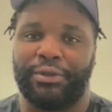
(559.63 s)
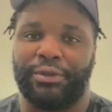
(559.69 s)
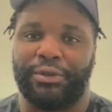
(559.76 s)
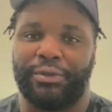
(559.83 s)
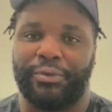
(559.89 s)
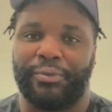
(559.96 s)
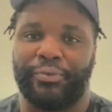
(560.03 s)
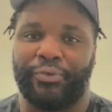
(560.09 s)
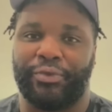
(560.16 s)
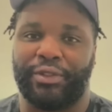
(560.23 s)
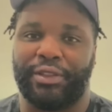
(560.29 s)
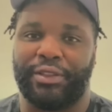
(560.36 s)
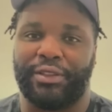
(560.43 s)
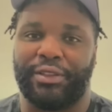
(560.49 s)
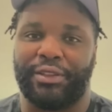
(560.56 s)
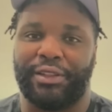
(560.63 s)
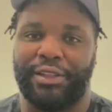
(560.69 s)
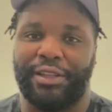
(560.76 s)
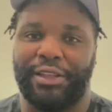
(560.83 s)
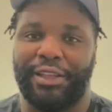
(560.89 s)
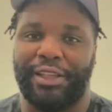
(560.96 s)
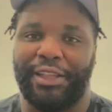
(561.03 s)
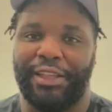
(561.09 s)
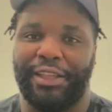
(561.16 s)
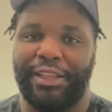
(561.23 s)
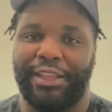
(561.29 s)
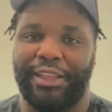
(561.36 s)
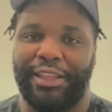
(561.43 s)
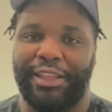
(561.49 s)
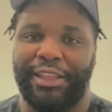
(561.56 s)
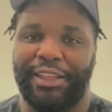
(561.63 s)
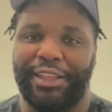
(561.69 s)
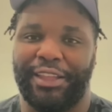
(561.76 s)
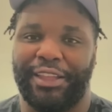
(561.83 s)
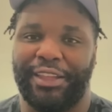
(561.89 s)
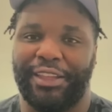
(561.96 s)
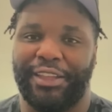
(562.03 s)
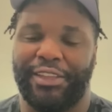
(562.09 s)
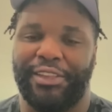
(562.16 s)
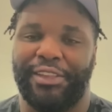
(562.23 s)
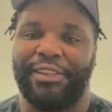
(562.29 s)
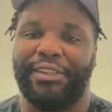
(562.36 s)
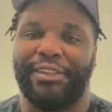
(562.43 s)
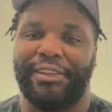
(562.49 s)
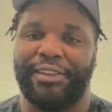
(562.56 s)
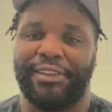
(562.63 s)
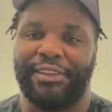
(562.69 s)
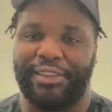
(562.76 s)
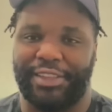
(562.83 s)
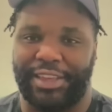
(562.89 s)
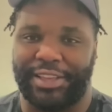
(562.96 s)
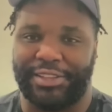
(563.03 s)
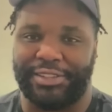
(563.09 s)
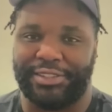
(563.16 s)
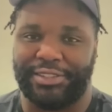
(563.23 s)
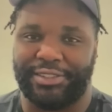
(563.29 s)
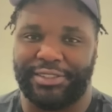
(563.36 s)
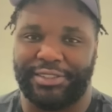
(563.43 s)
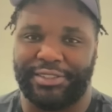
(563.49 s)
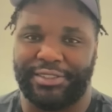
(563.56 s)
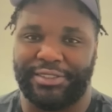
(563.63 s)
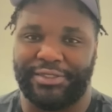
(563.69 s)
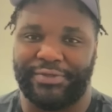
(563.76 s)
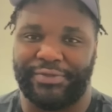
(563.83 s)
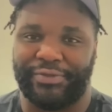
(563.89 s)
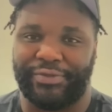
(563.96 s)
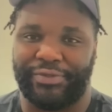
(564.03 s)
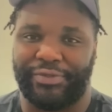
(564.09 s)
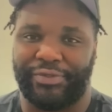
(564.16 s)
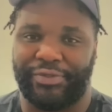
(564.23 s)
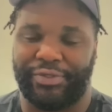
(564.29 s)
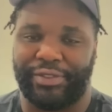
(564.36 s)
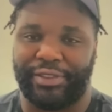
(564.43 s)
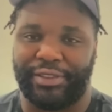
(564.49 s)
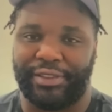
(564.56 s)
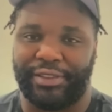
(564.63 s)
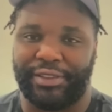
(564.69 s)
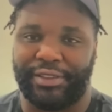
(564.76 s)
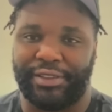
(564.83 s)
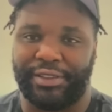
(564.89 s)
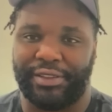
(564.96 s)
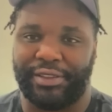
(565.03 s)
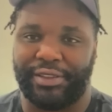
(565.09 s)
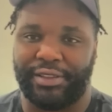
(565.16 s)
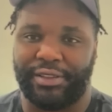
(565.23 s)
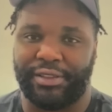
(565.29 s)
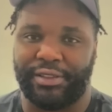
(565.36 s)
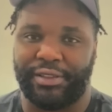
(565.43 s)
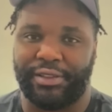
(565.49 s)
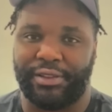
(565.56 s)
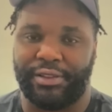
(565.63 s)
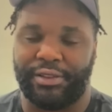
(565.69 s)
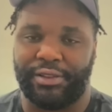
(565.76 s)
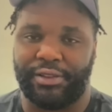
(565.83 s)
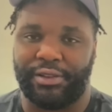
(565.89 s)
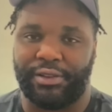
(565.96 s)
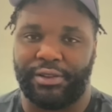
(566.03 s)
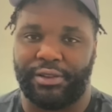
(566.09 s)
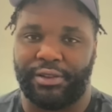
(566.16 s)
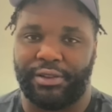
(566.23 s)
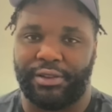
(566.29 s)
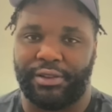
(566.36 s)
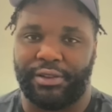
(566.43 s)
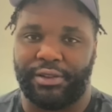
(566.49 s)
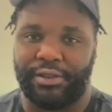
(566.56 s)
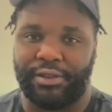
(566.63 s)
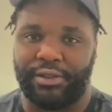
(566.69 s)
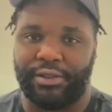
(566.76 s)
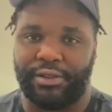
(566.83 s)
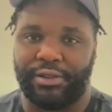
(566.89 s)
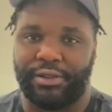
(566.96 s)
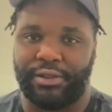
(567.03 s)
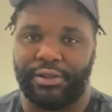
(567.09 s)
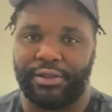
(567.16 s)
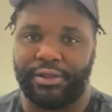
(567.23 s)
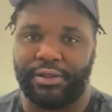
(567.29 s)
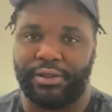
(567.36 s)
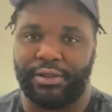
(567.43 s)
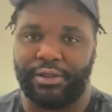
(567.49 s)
No words are spoken by the person on screen.